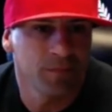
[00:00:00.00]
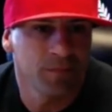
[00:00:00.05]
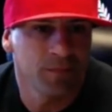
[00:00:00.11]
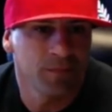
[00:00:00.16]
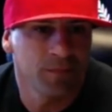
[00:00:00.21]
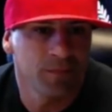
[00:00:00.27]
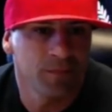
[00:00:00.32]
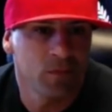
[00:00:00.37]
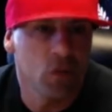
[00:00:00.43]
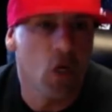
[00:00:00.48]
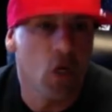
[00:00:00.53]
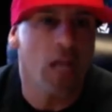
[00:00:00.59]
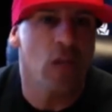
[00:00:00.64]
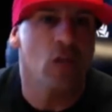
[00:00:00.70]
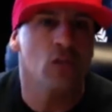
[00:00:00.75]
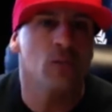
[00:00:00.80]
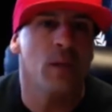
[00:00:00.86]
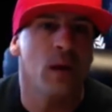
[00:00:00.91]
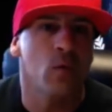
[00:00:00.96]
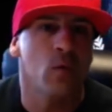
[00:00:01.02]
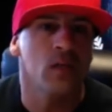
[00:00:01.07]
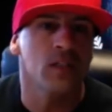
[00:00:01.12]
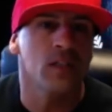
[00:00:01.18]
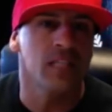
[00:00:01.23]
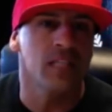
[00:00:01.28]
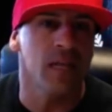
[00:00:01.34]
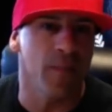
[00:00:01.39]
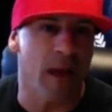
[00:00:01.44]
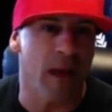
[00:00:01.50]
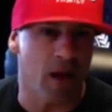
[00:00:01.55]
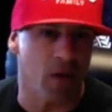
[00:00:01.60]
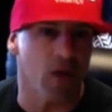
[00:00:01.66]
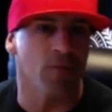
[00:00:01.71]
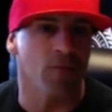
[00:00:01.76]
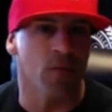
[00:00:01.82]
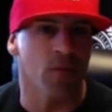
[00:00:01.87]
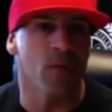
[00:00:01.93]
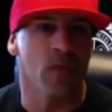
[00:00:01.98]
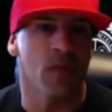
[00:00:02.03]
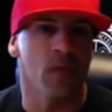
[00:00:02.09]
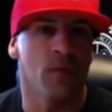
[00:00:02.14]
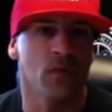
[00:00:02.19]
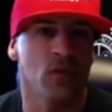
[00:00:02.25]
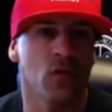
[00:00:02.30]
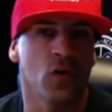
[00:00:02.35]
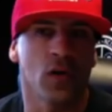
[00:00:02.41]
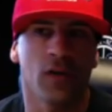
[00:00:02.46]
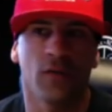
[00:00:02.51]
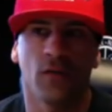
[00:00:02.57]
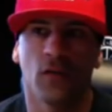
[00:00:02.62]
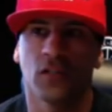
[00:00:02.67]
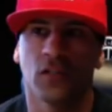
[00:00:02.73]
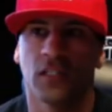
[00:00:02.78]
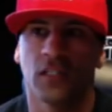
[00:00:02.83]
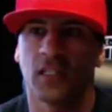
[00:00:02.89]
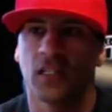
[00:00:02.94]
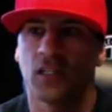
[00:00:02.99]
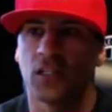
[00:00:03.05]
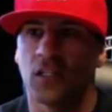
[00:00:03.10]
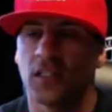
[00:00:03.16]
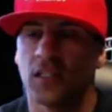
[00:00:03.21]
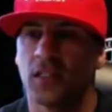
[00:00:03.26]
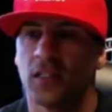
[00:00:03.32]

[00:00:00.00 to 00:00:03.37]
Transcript: So I use my real estate background for the majority of those decisions.